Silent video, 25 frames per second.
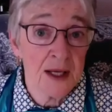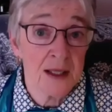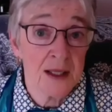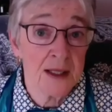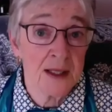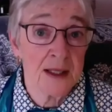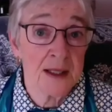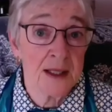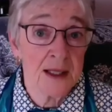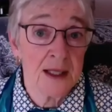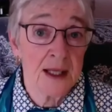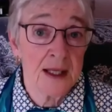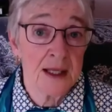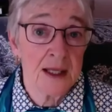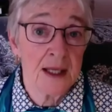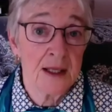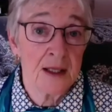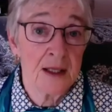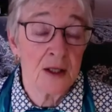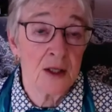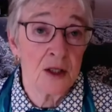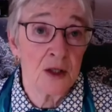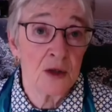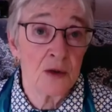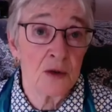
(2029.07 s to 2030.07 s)
And it, it,
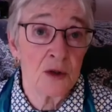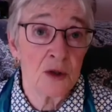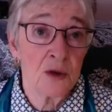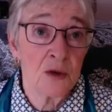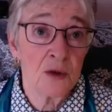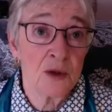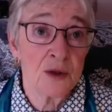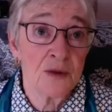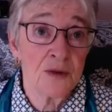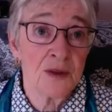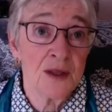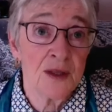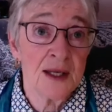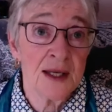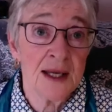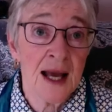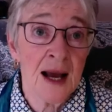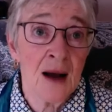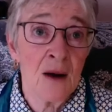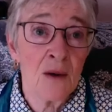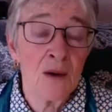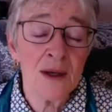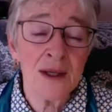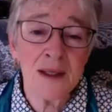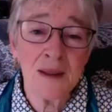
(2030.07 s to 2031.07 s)
you, you think,
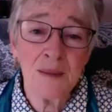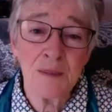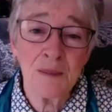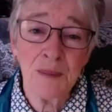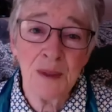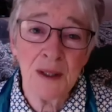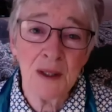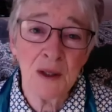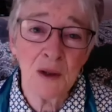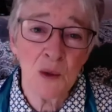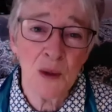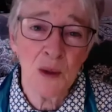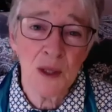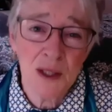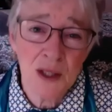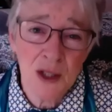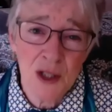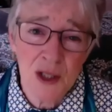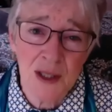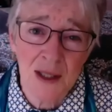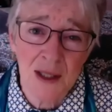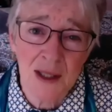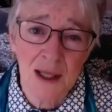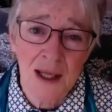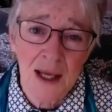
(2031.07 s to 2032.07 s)
how can it be a
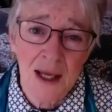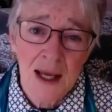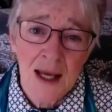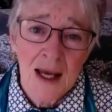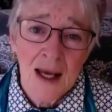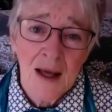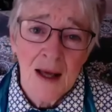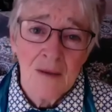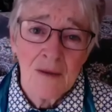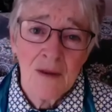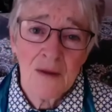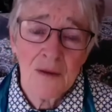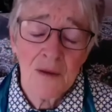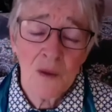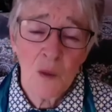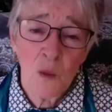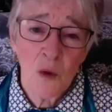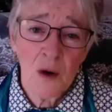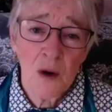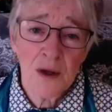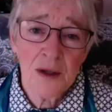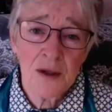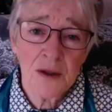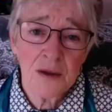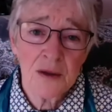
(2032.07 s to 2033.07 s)
question that the
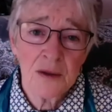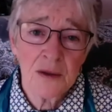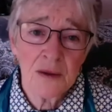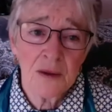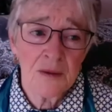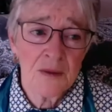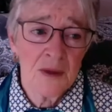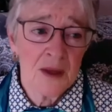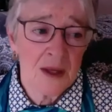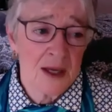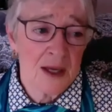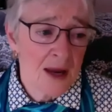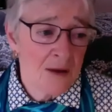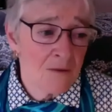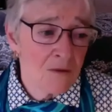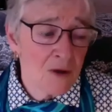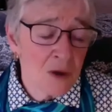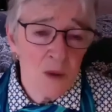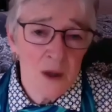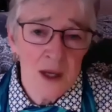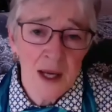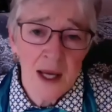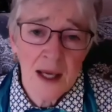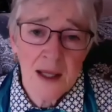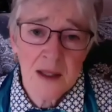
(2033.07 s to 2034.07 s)
water that
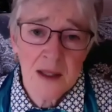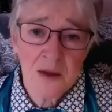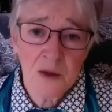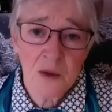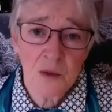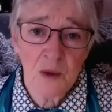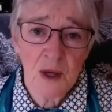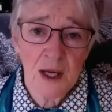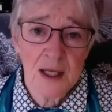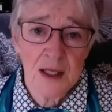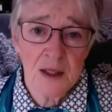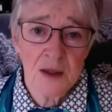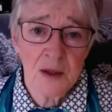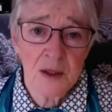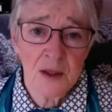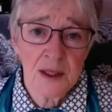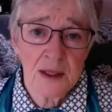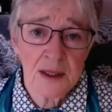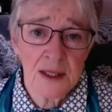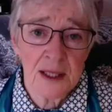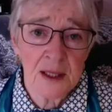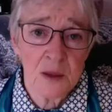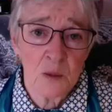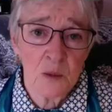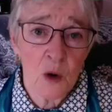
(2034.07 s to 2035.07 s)
everyone has a right to
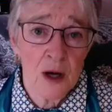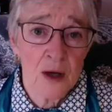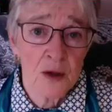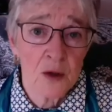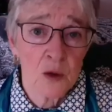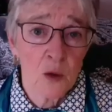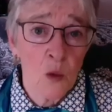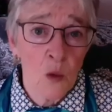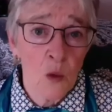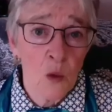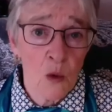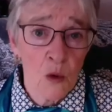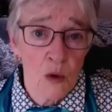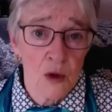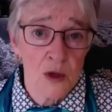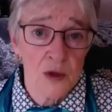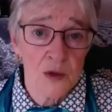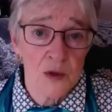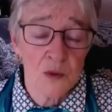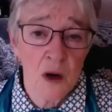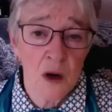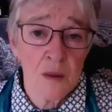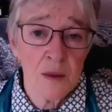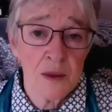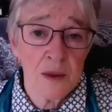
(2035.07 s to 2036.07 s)
clean water, or as
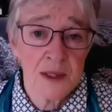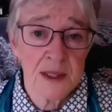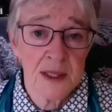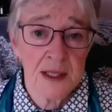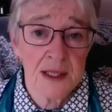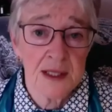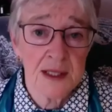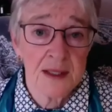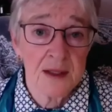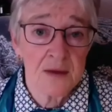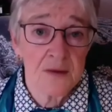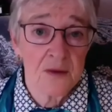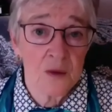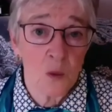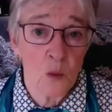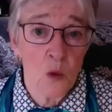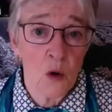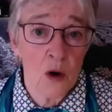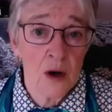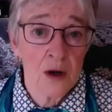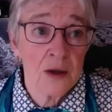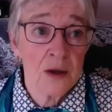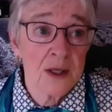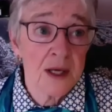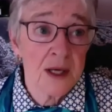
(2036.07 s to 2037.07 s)
Robert says, that the
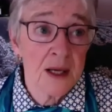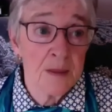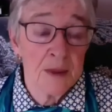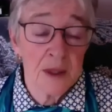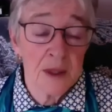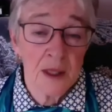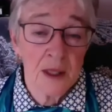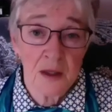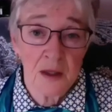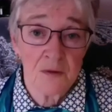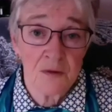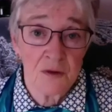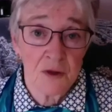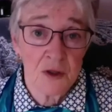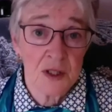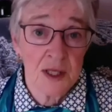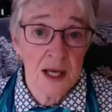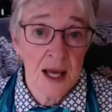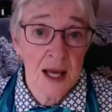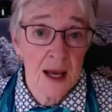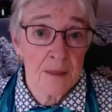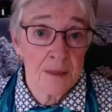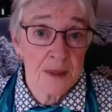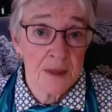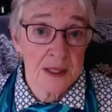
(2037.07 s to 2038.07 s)
water coming out of your
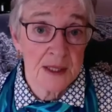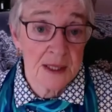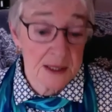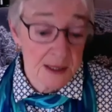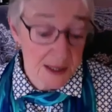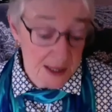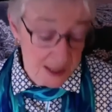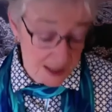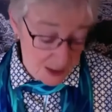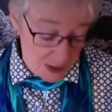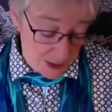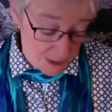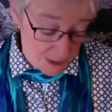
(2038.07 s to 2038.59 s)
tap is clean? So